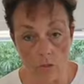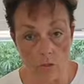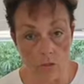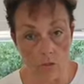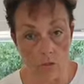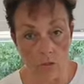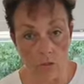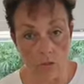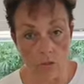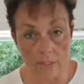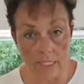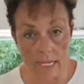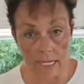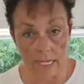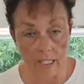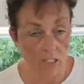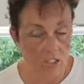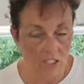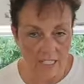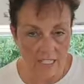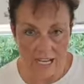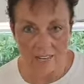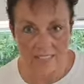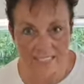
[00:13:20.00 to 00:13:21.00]
do your Danish.
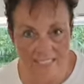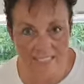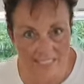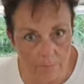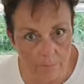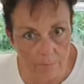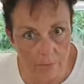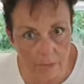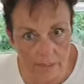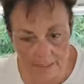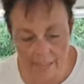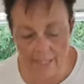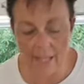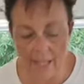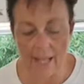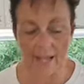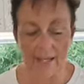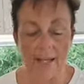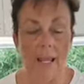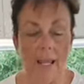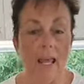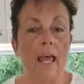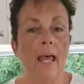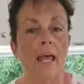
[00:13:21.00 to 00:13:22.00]
How simple is that?
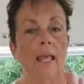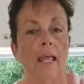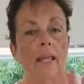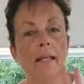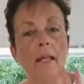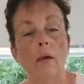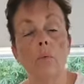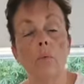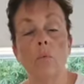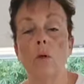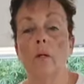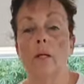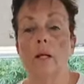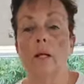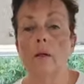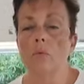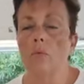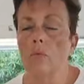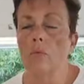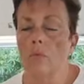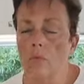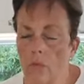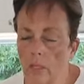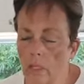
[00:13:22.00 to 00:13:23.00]
Now what I
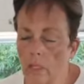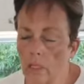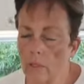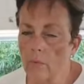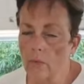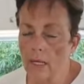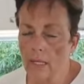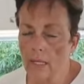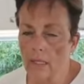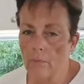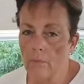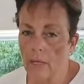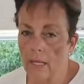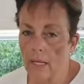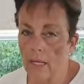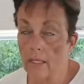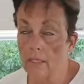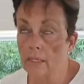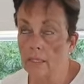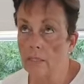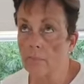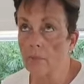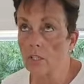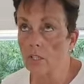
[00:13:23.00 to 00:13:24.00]
really recommend,
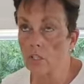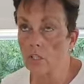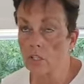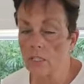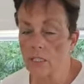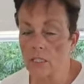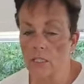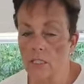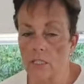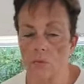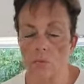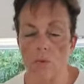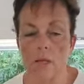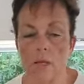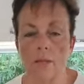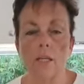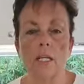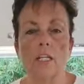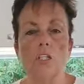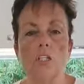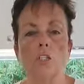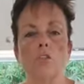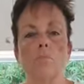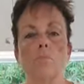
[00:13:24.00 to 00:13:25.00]
especially in this weather, is